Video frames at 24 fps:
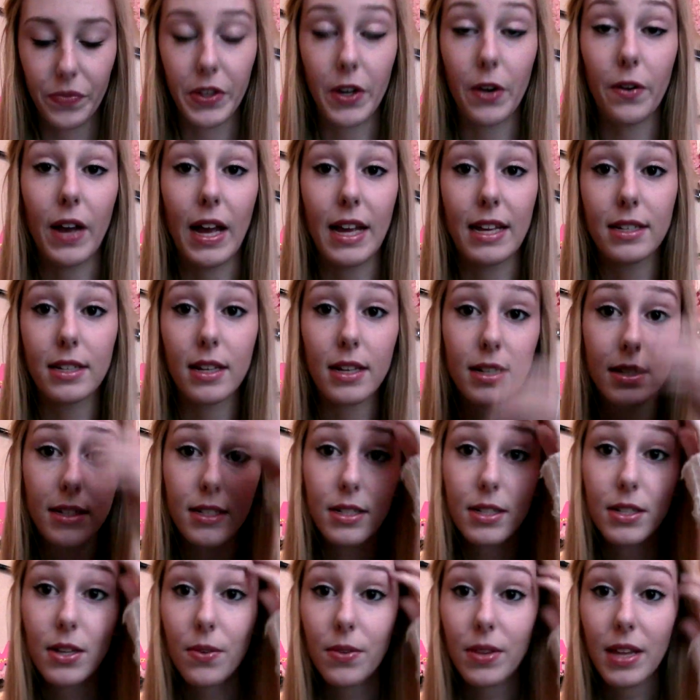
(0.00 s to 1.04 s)
Okay, and
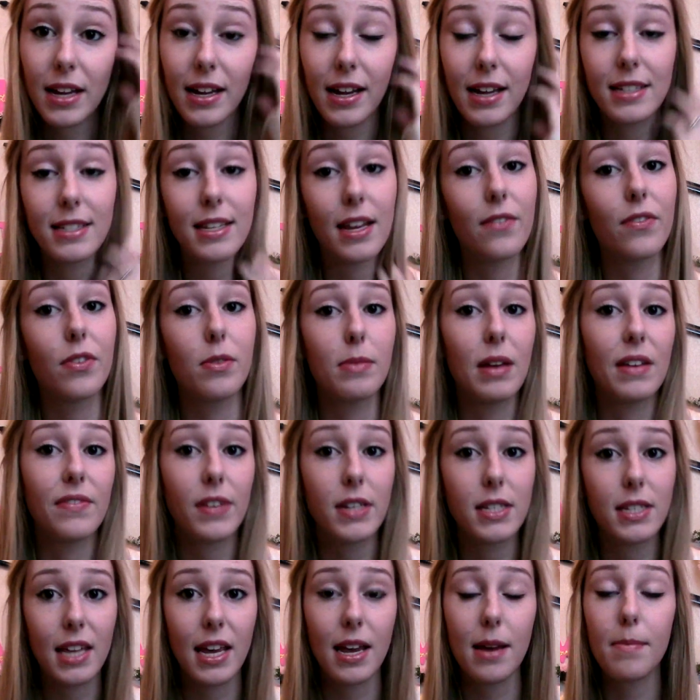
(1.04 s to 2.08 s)
so like I said, for my
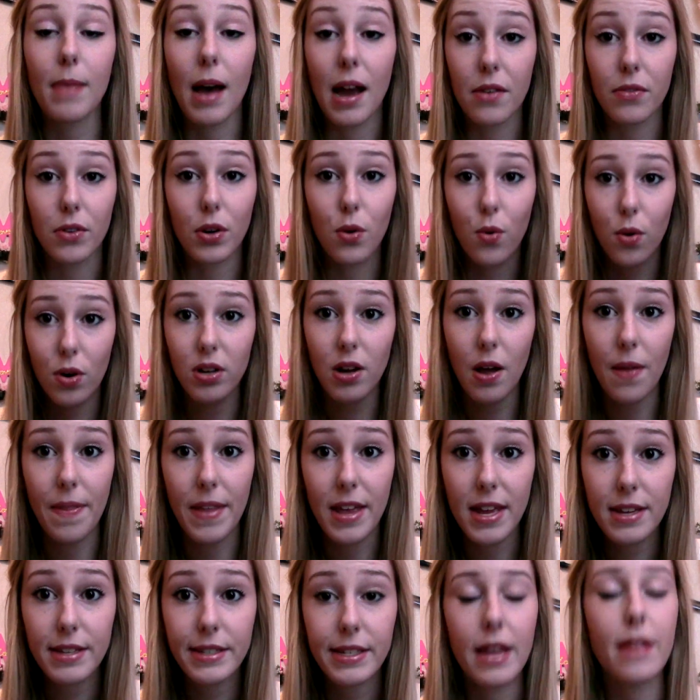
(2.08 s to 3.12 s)
face cam, I record on
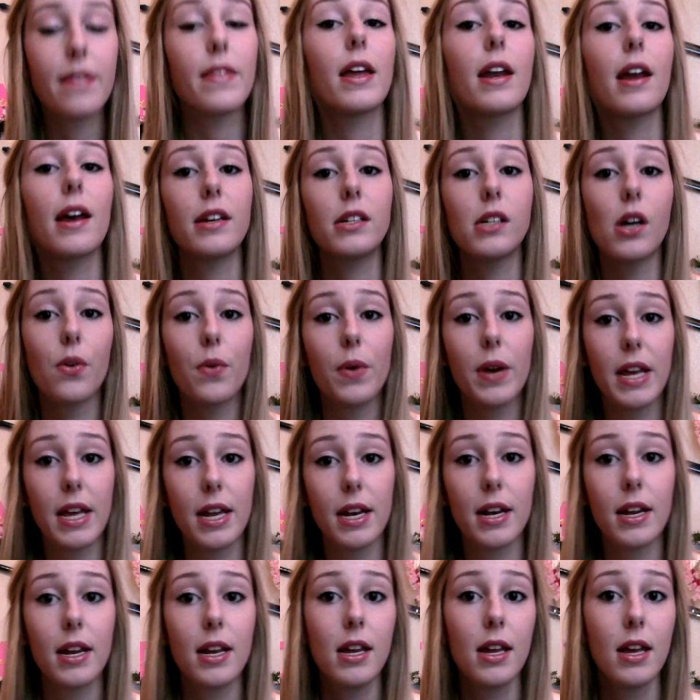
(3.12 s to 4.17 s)
this and then I go
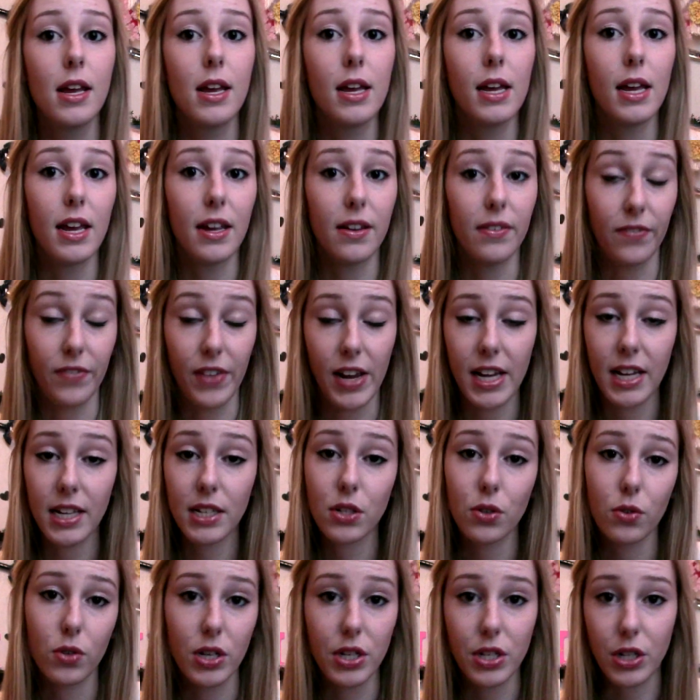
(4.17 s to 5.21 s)
in in Vegas
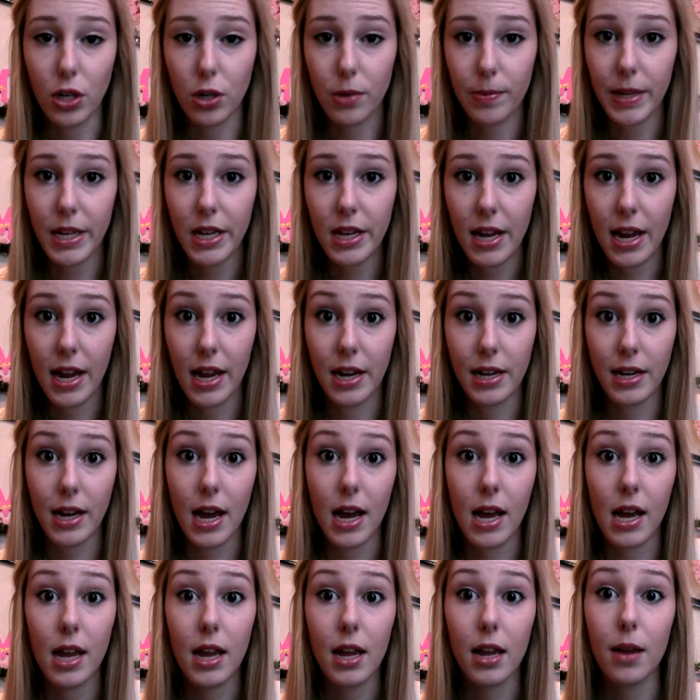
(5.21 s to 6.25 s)
or Adobe and
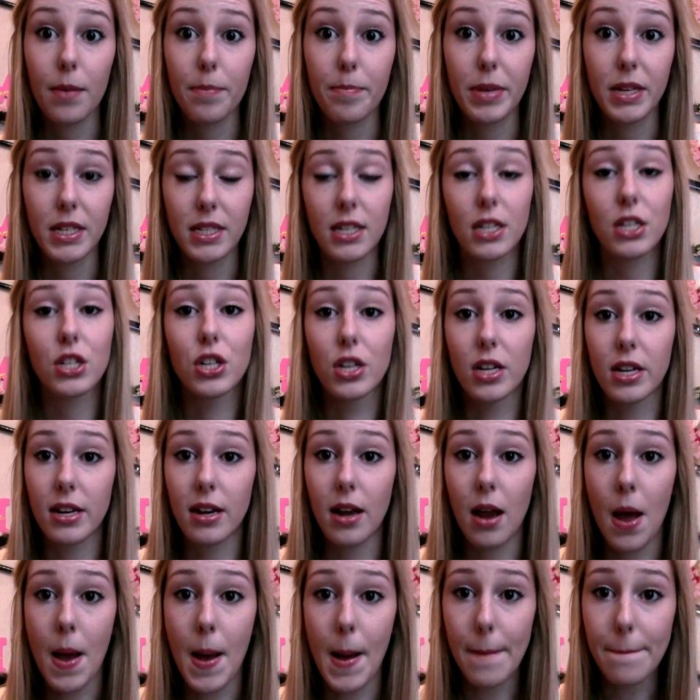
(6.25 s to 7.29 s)
I
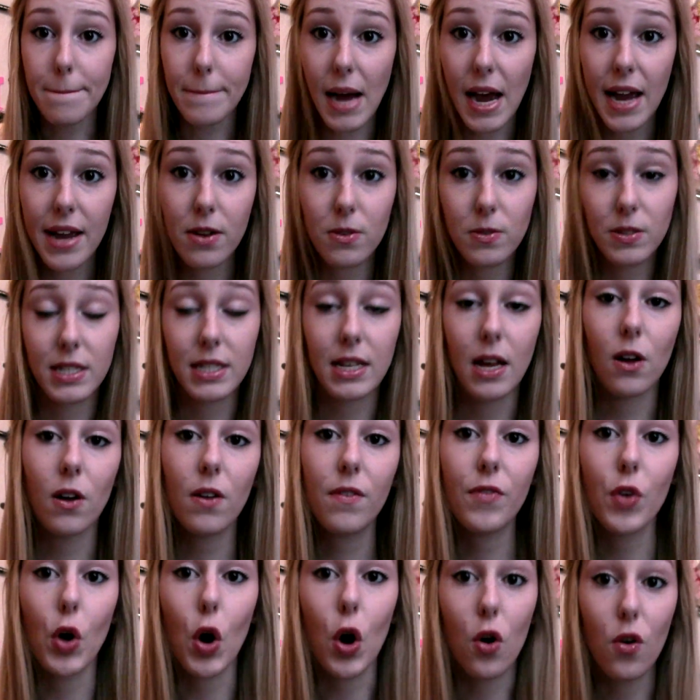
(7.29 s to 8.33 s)
position my own
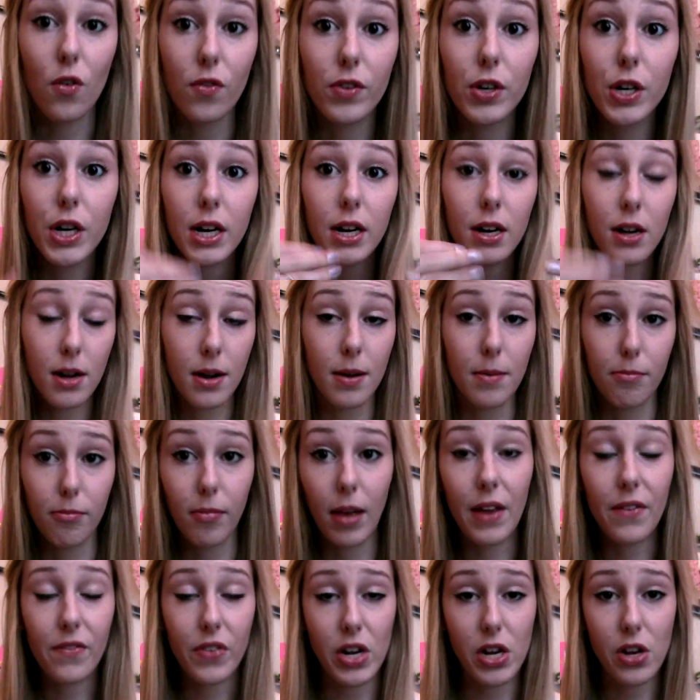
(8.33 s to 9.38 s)
self over
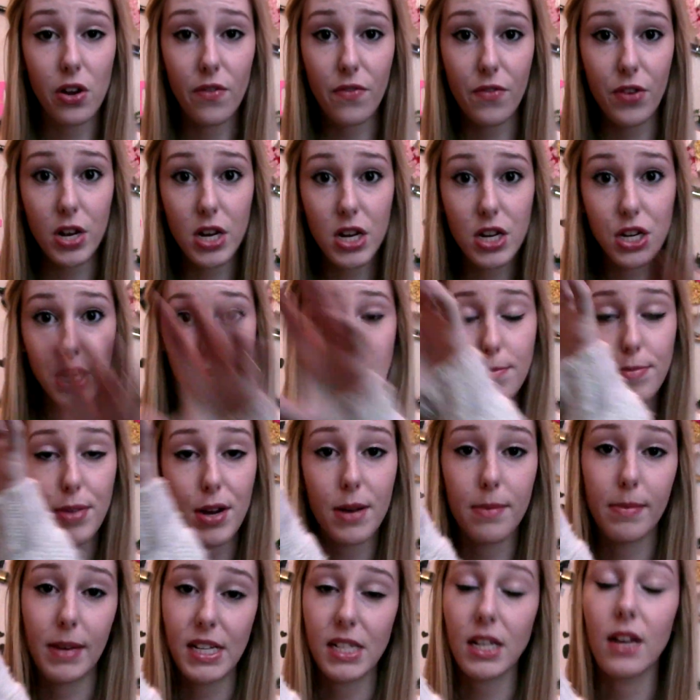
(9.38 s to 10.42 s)
my video footage and put
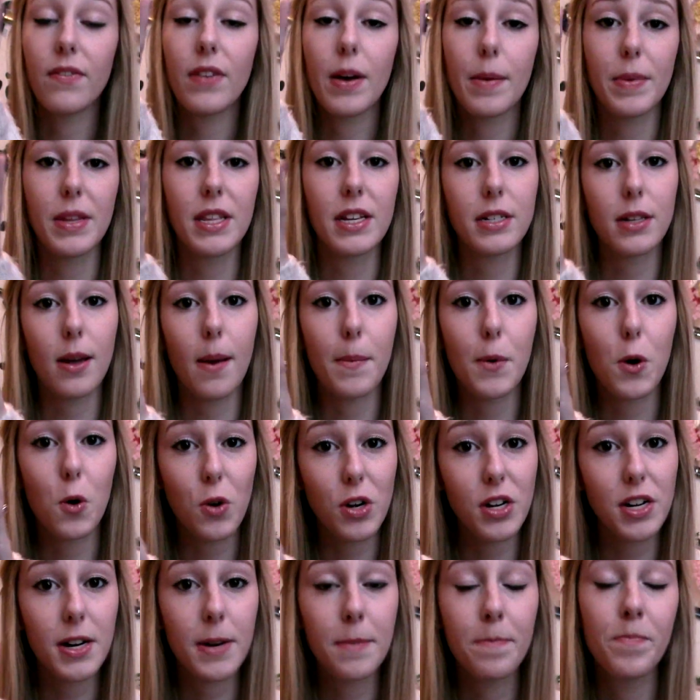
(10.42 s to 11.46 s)
myself up in the top
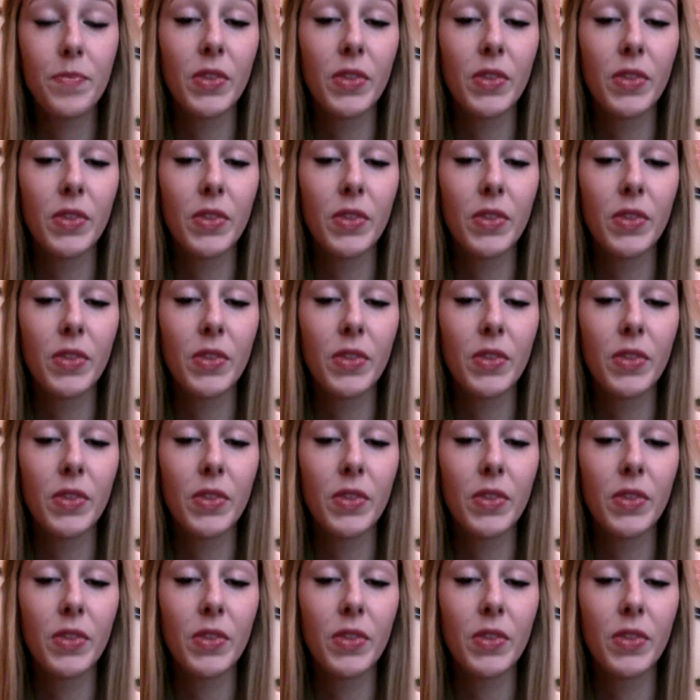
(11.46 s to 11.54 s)
corner.